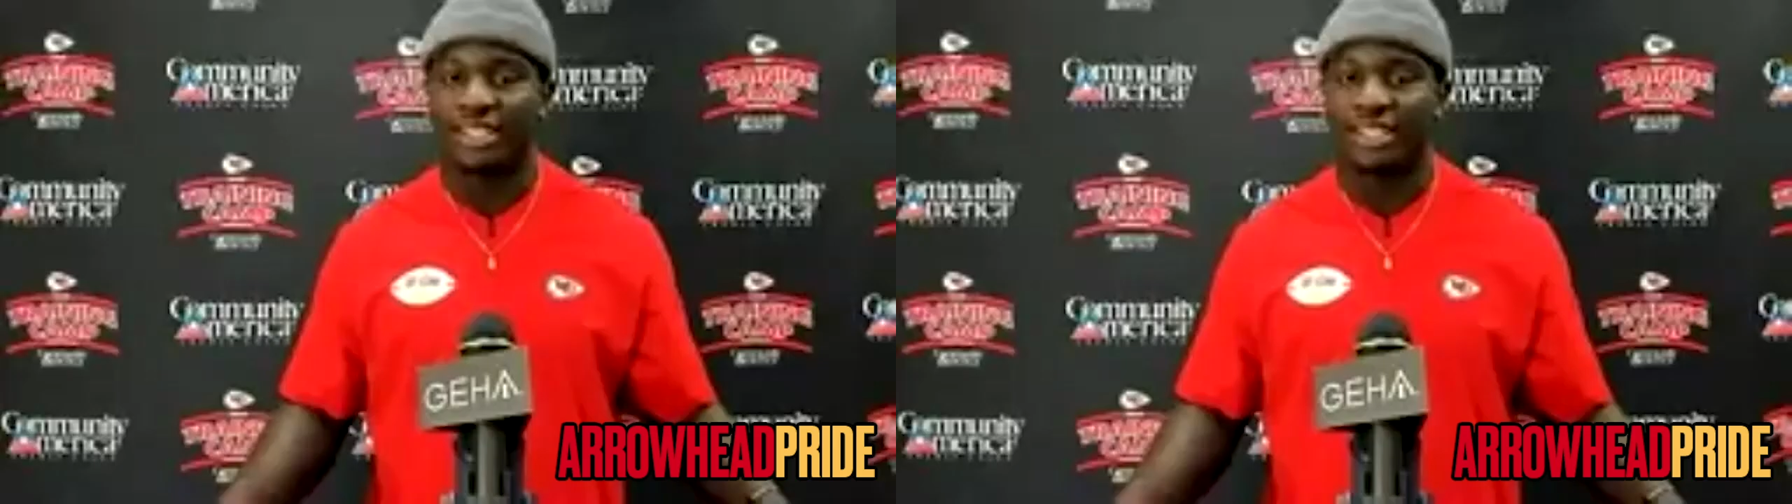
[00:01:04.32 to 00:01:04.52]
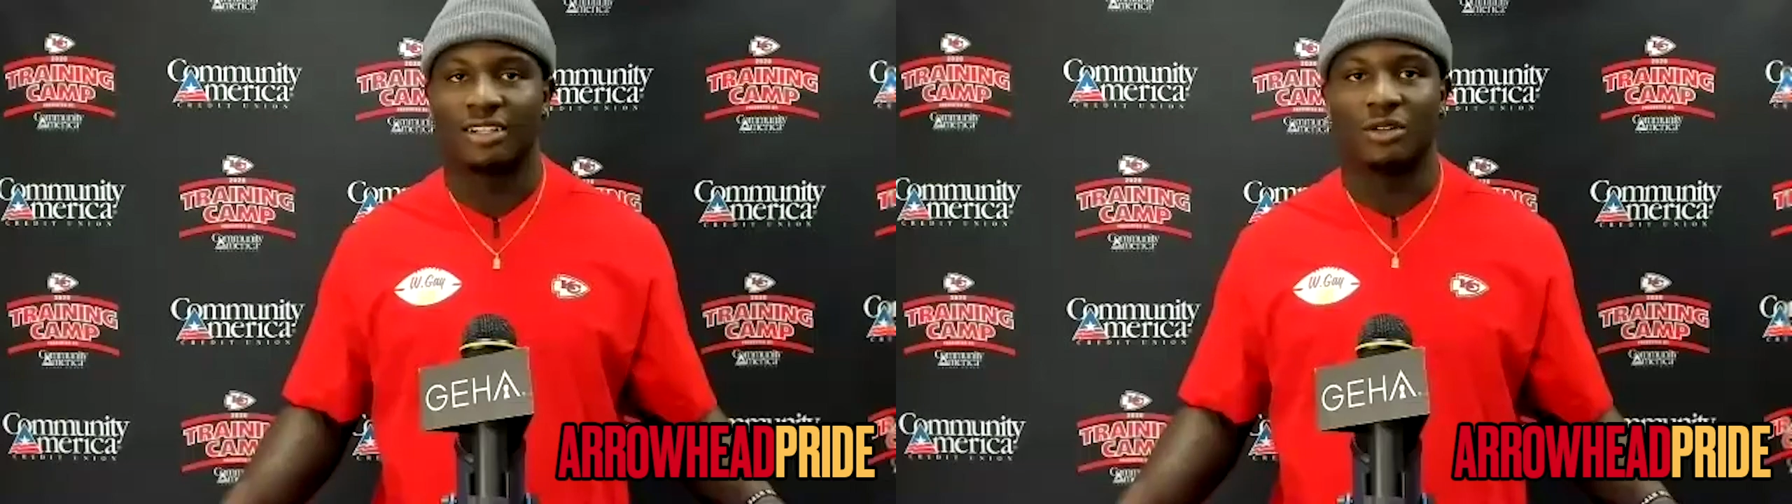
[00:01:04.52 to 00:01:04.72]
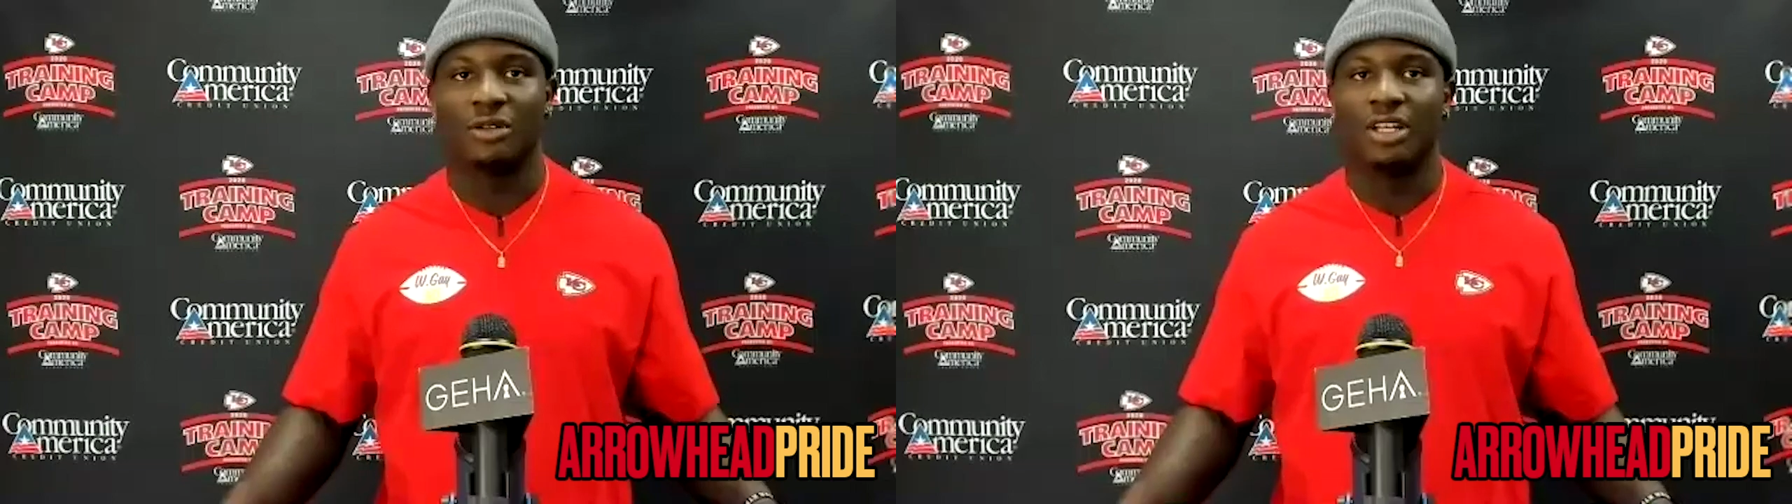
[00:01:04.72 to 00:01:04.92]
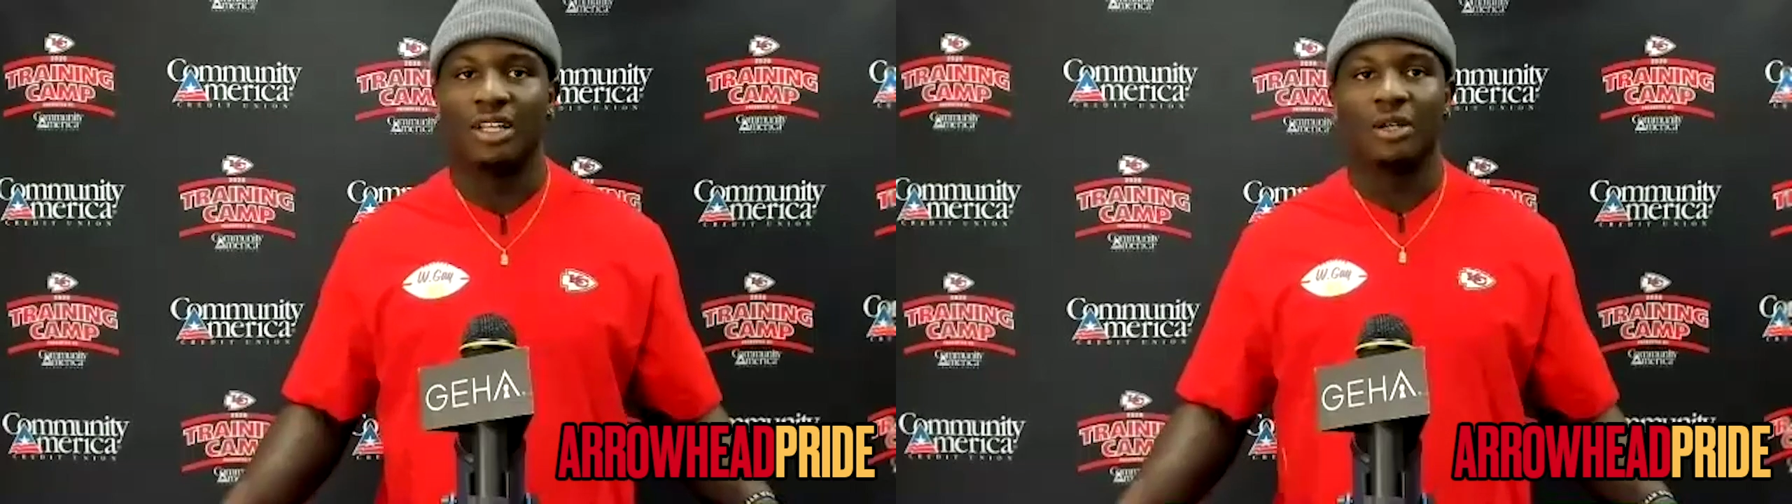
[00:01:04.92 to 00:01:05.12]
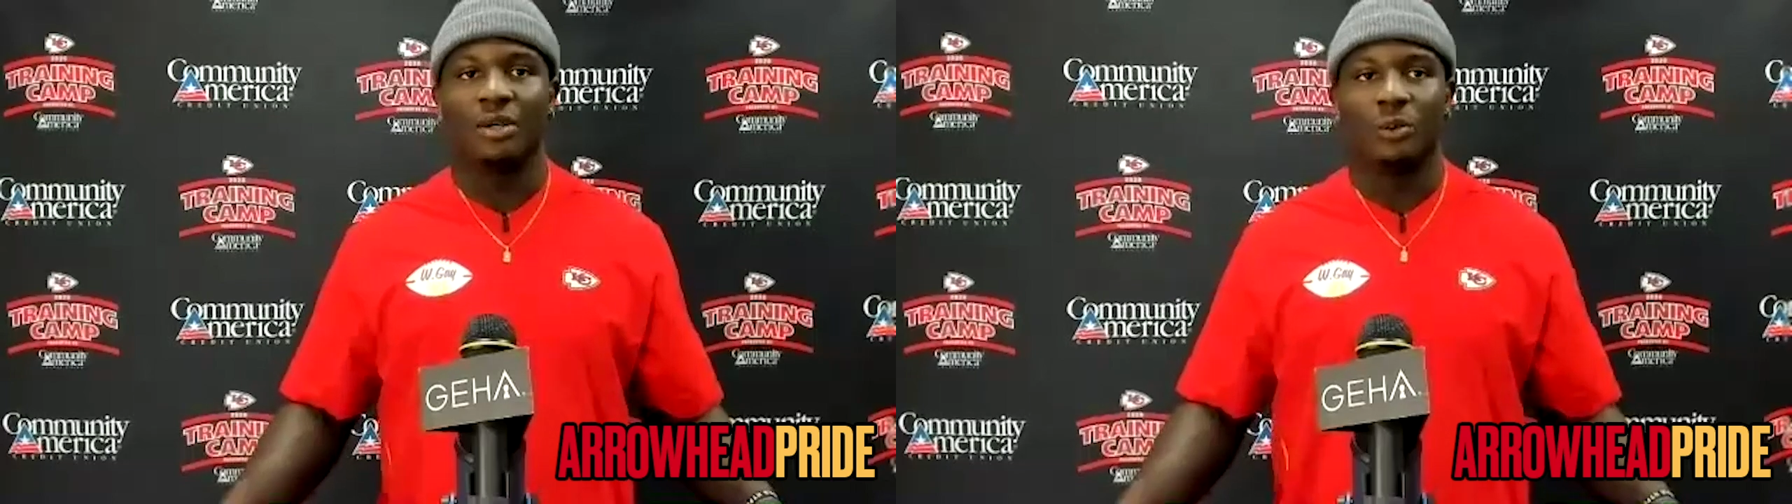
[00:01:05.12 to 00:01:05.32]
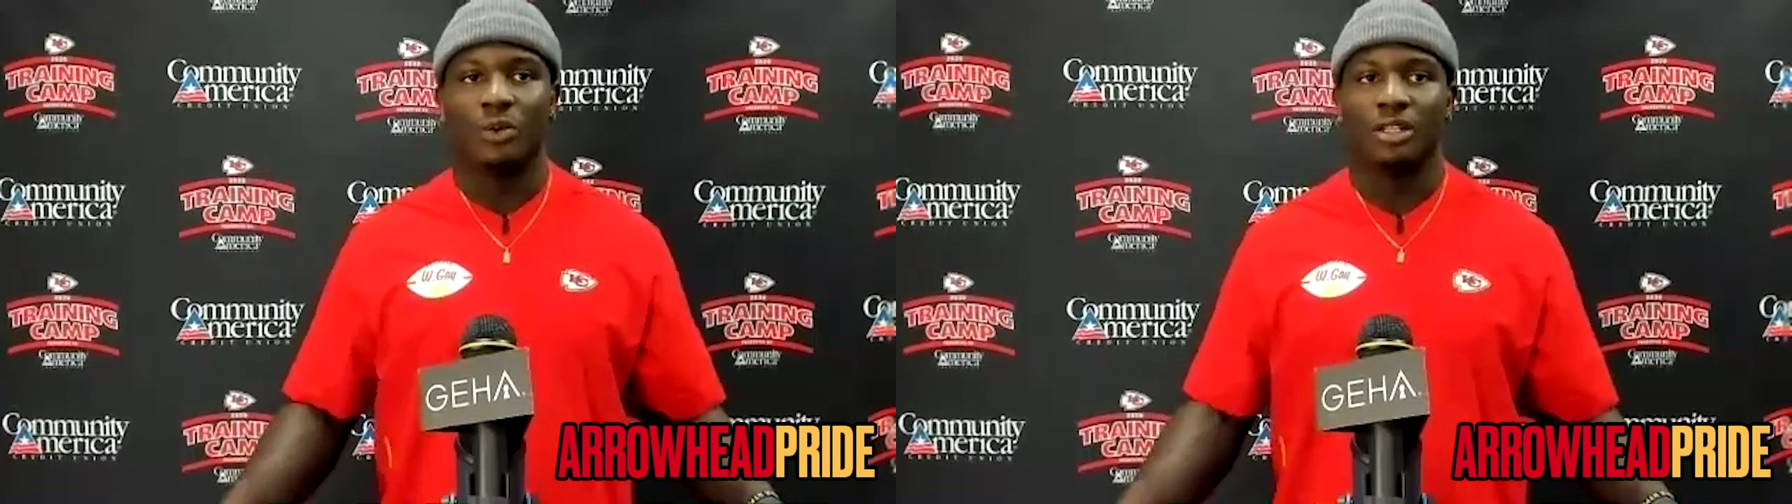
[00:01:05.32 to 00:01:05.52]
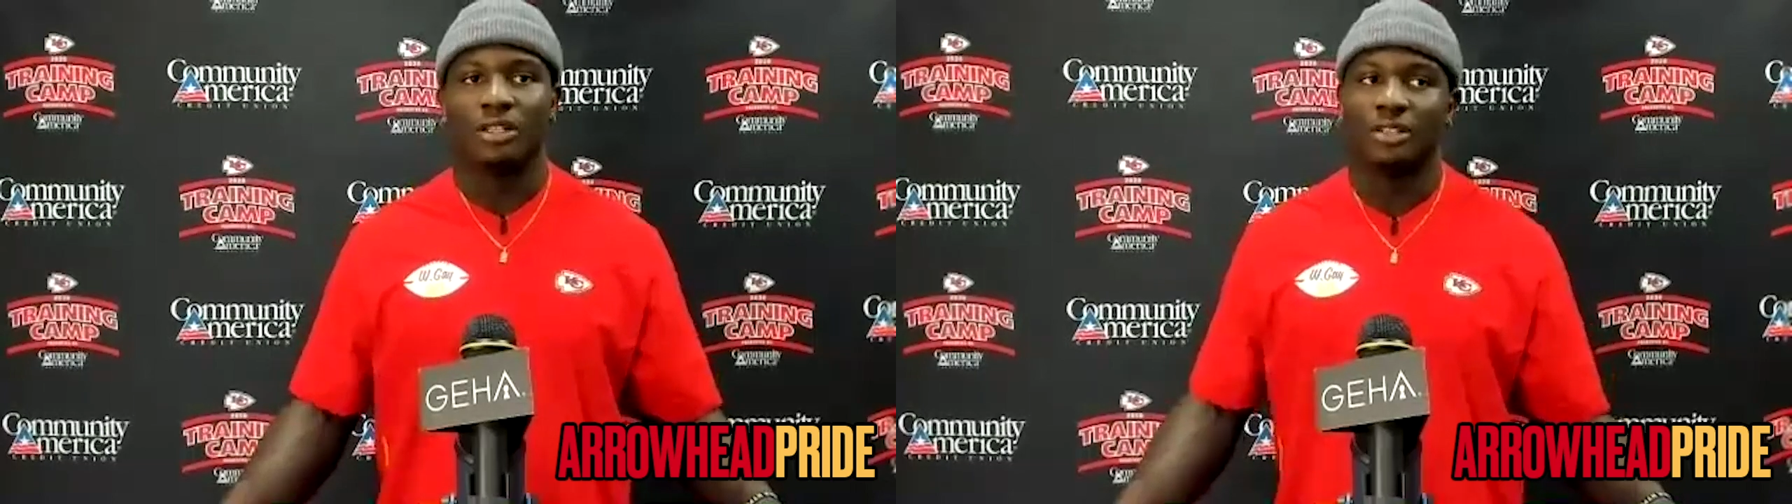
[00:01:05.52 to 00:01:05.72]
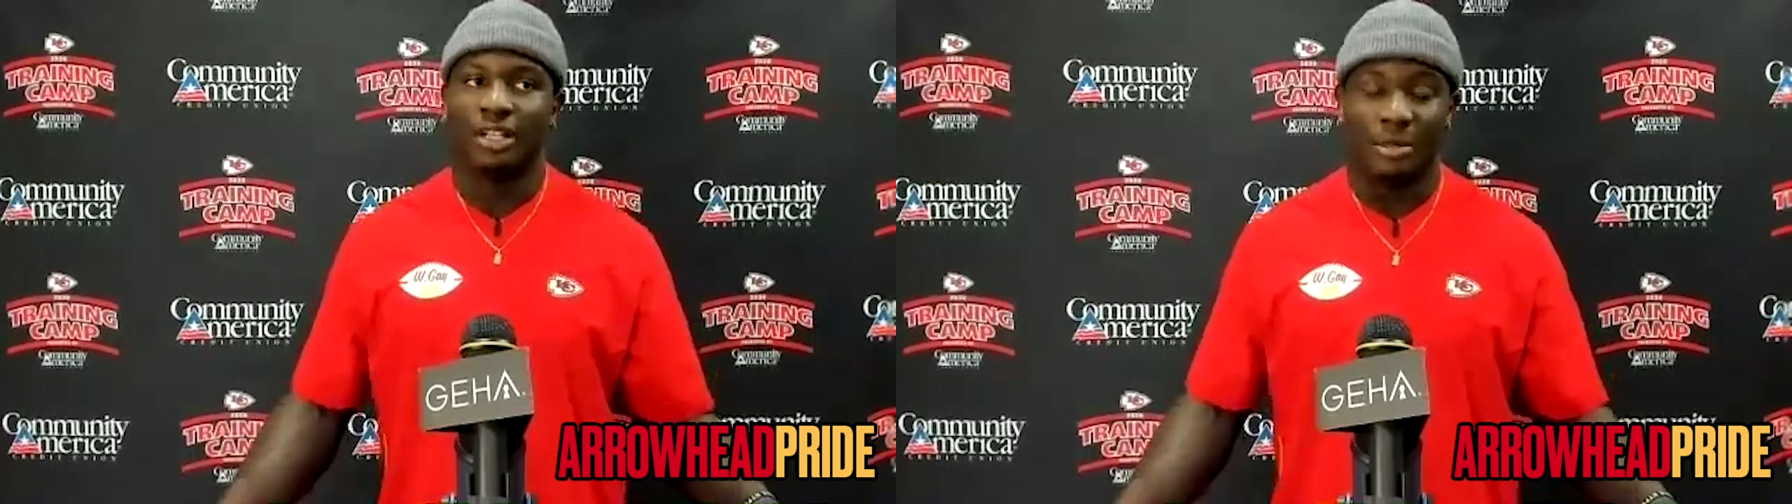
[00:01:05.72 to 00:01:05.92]
So,
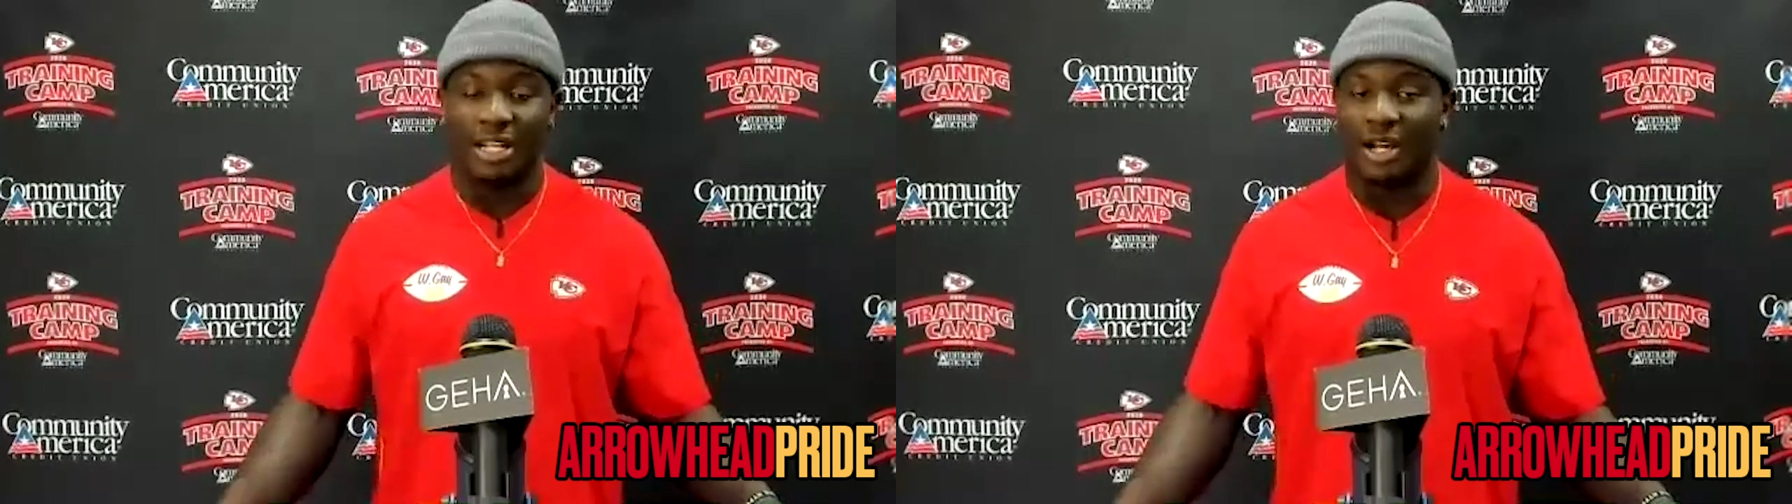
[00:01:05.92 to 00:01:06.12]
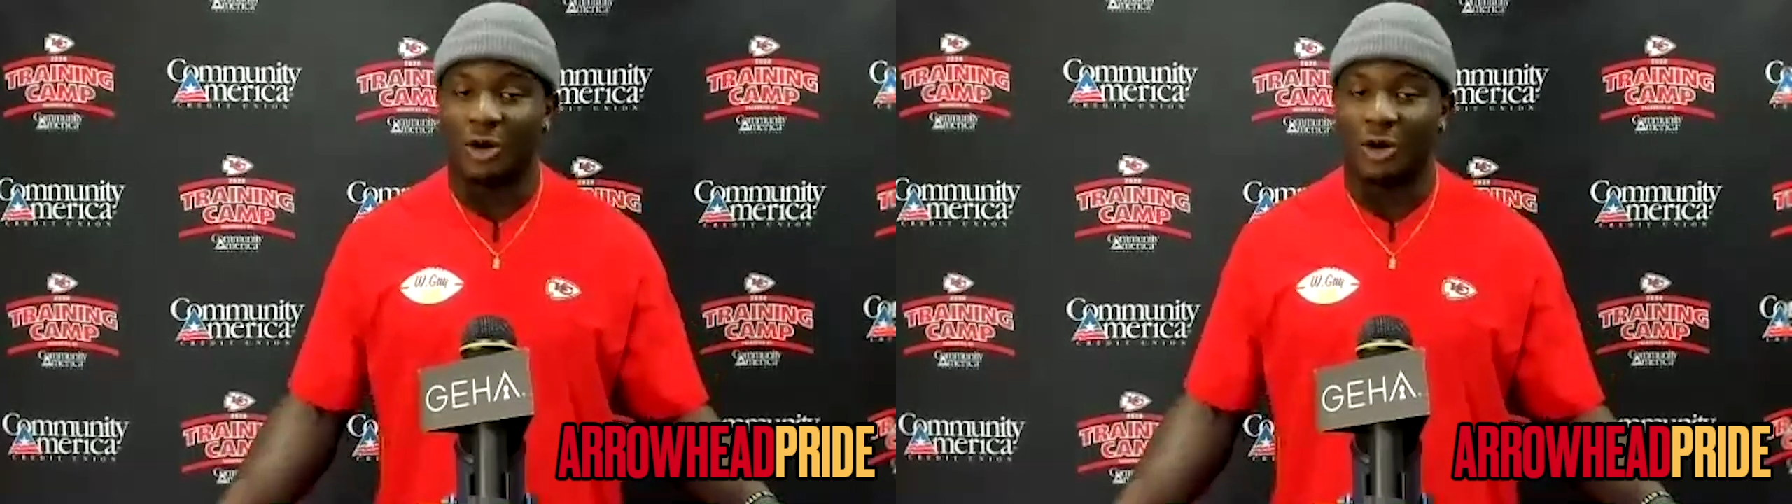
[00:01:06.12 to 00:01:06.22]
I